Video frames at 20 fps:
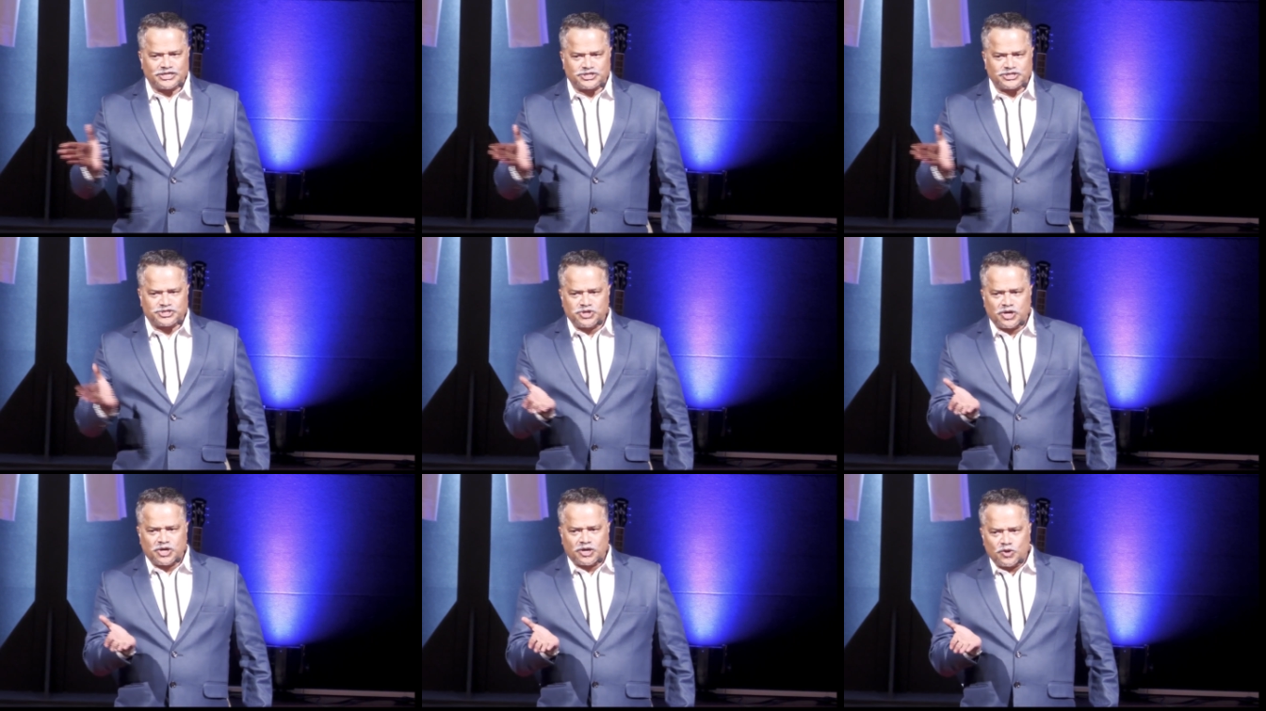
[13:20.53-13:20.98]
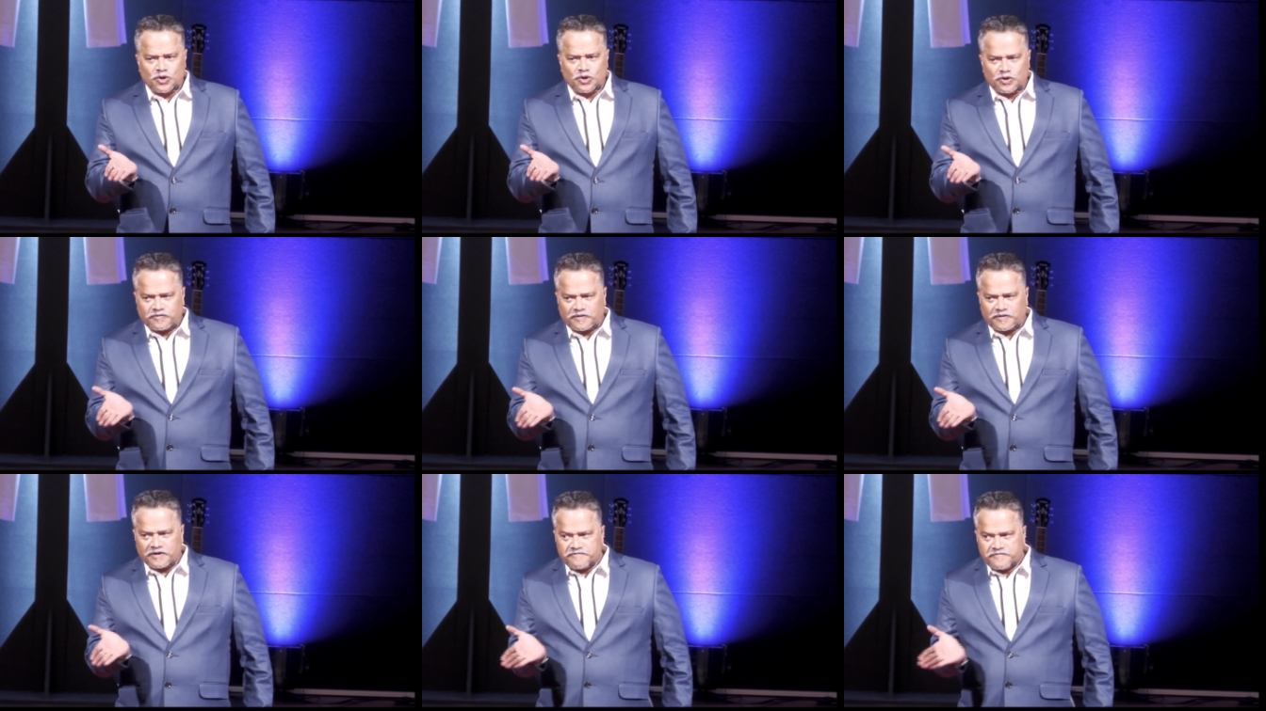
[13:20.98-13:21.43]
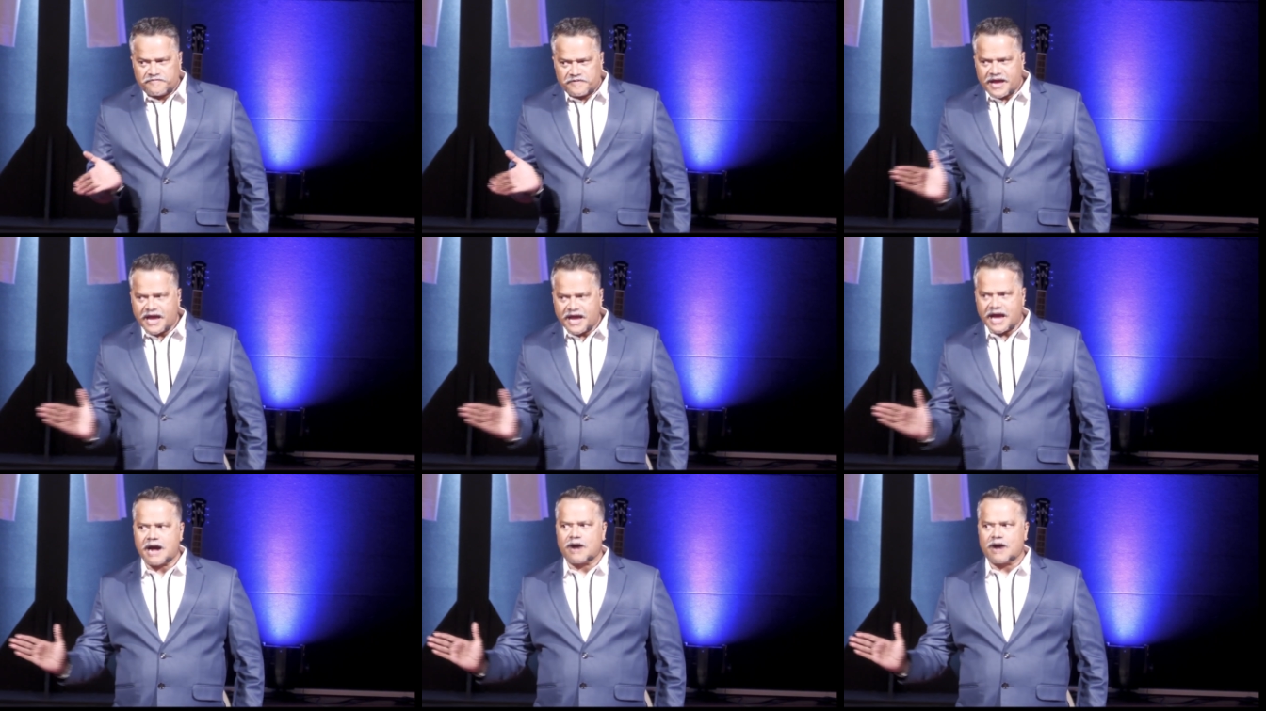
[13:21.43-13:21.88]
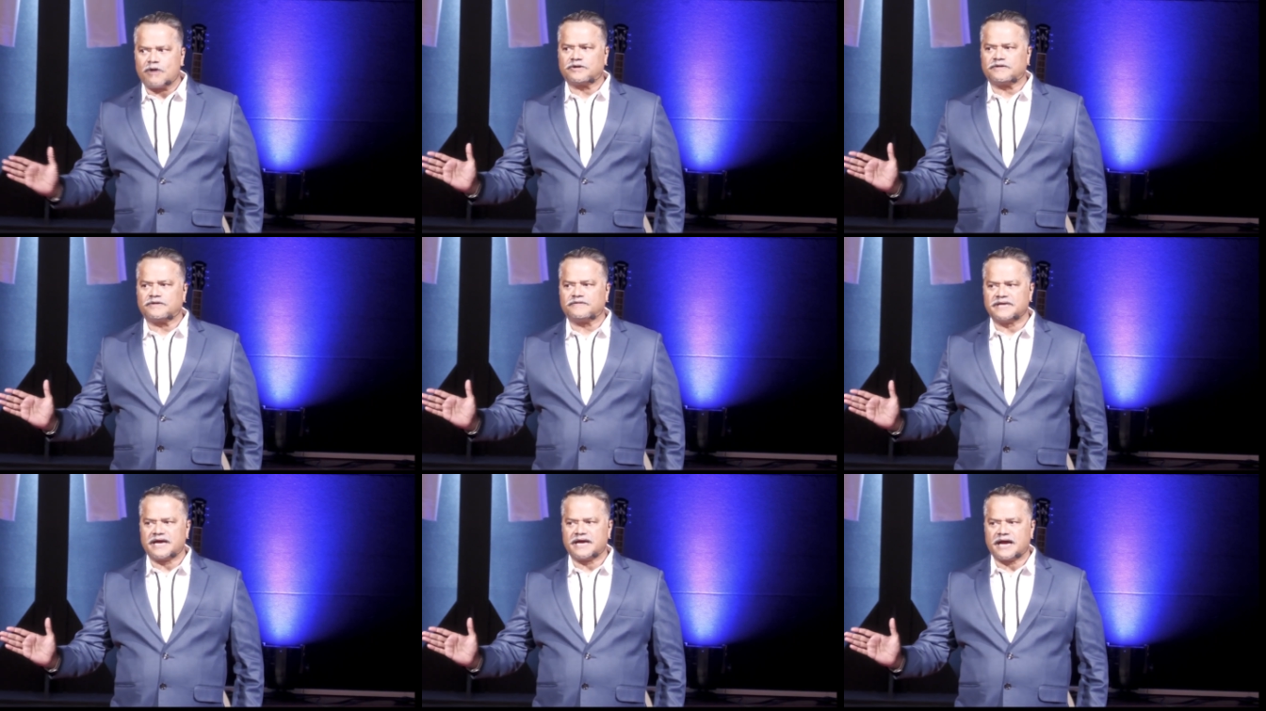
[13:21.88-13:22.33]
should not look for a way out
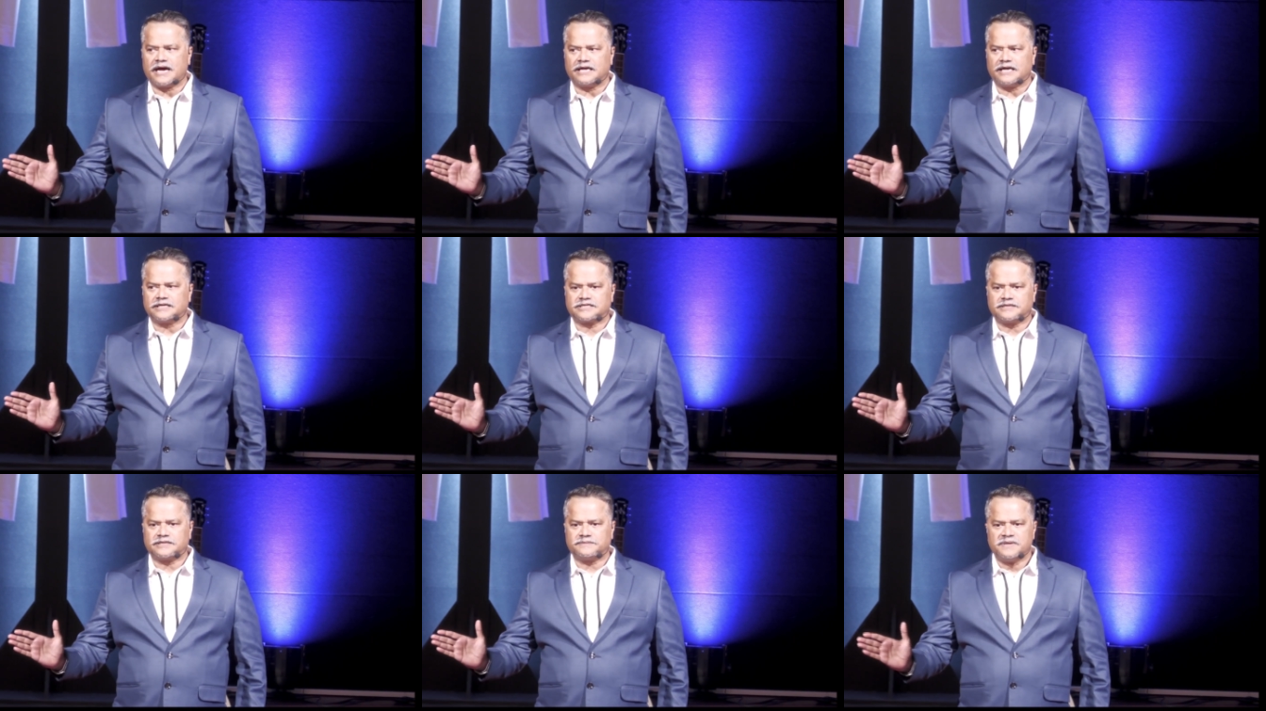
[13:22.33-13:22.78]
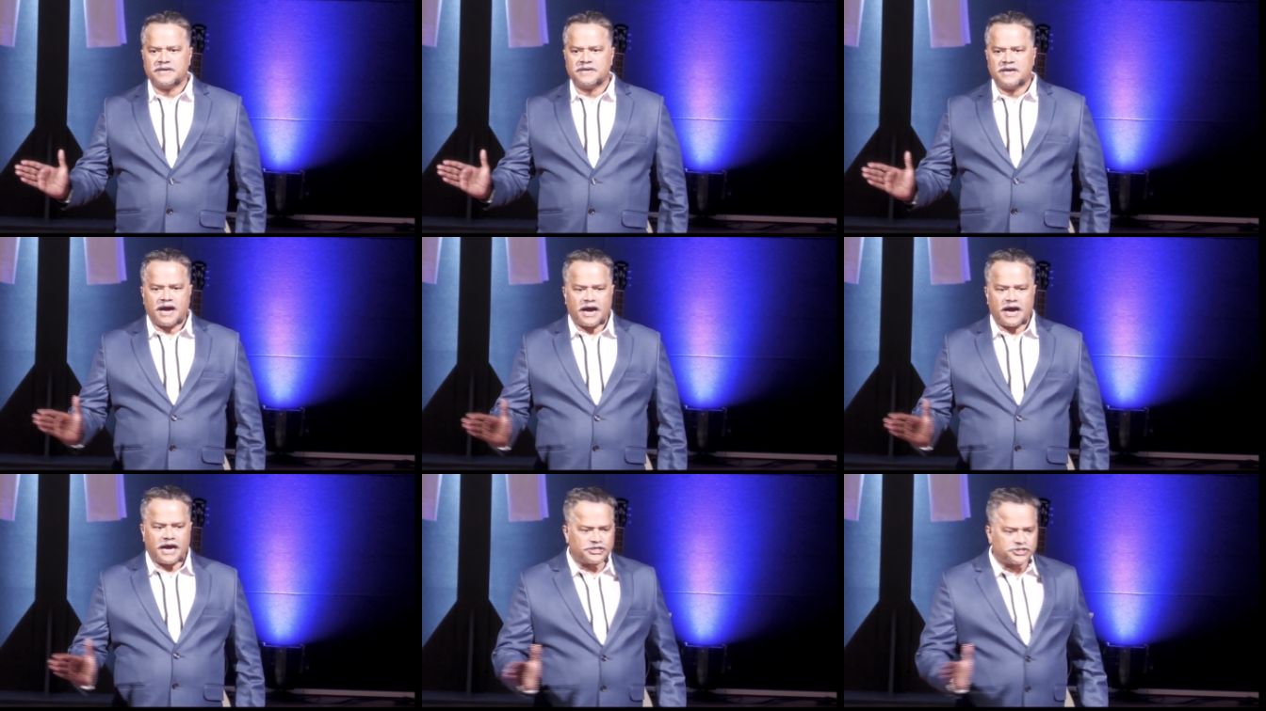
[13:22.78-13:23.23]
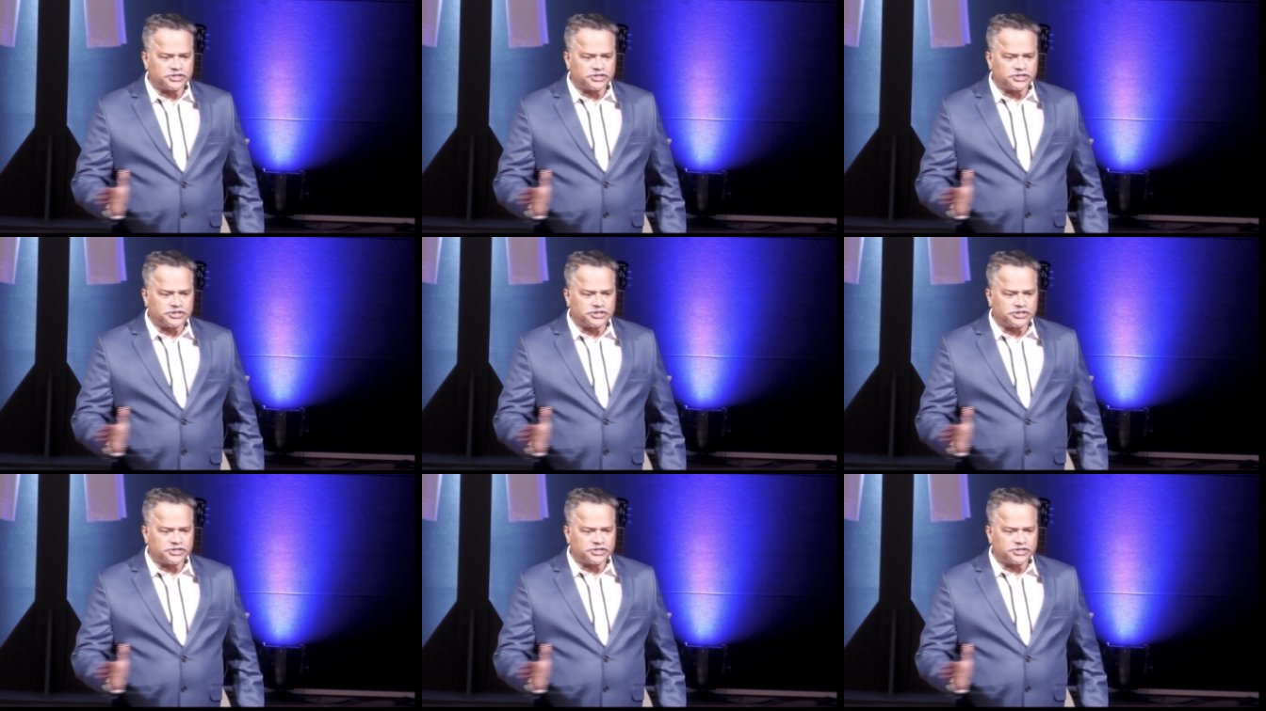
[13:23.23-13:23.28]
of the hardship. I